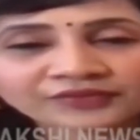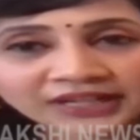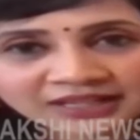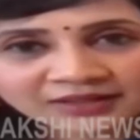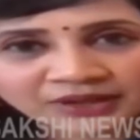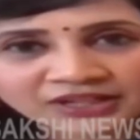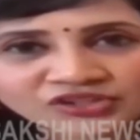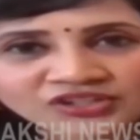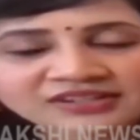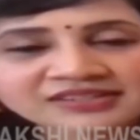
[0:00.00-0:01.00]
wedding
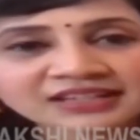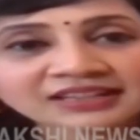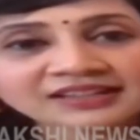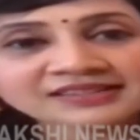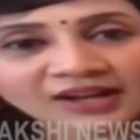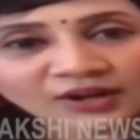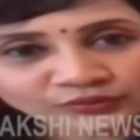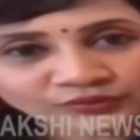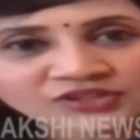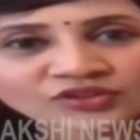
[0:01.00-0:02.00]
pictures in the
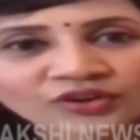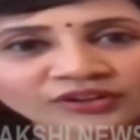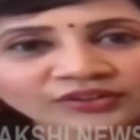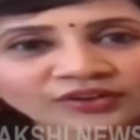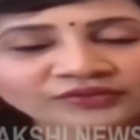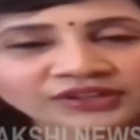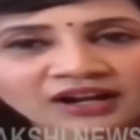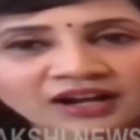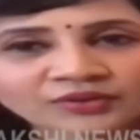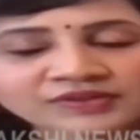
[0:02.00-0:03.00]
southwest corner of the
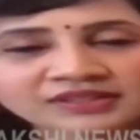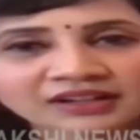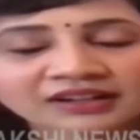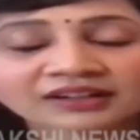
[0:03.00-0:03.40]
house.